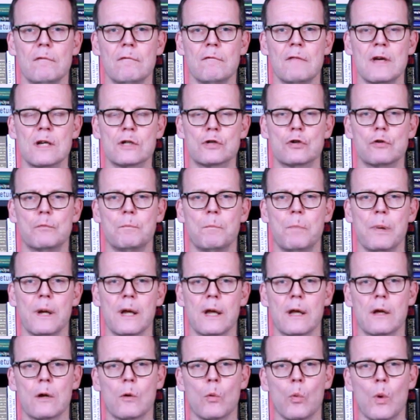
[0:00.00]
they should
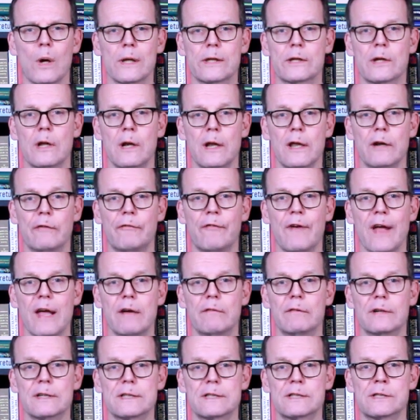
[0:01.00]
be quite clear
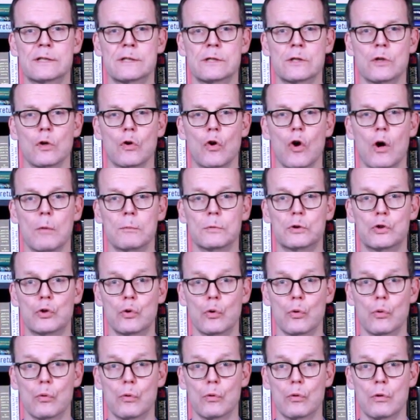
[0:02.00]
favorites to go
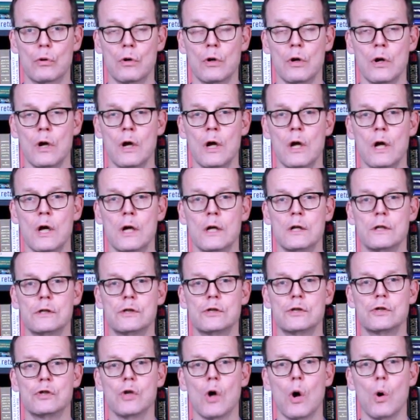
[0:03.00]
through.
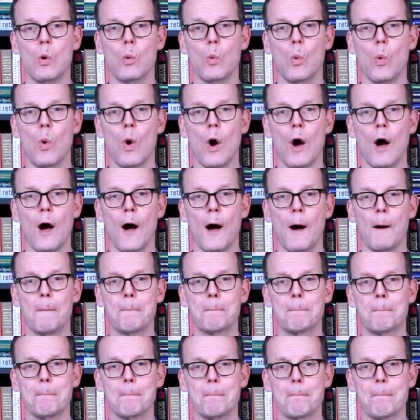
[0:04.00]

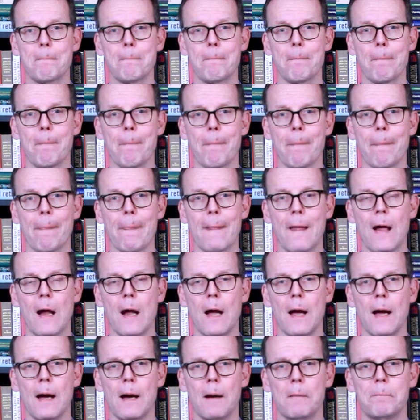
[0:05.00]
So
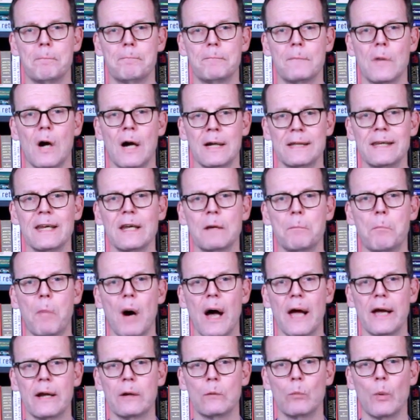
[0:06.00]
I think
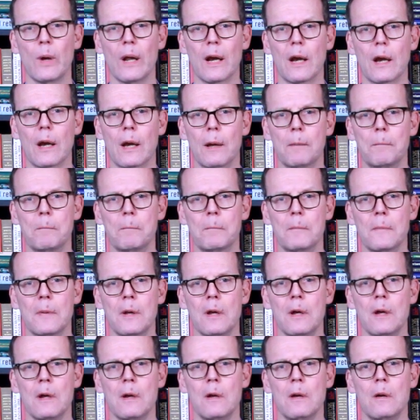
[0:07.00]
Bayern will
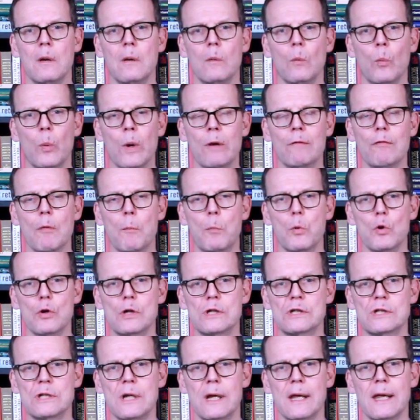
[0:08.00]
win the
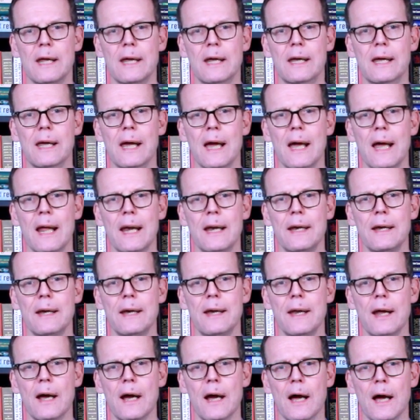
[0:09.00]
Bundesliga,
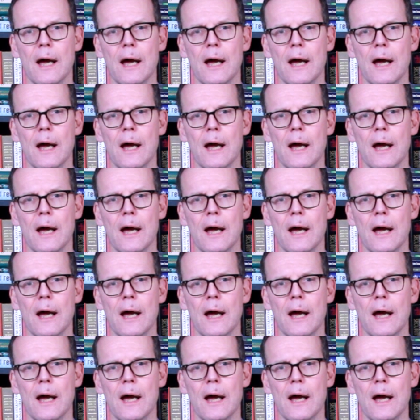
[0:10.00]
and